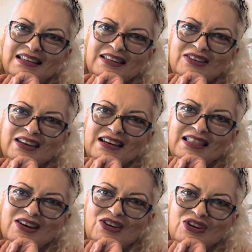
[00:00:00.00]
So yeah,
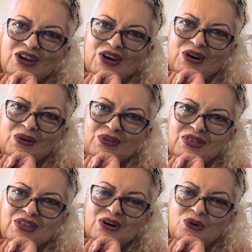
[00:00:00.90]
there you go,
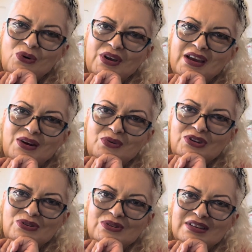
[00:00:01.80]
the Hoya
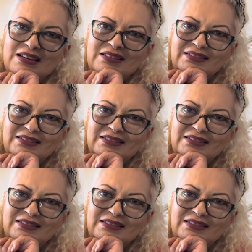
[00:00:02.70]
Retusa.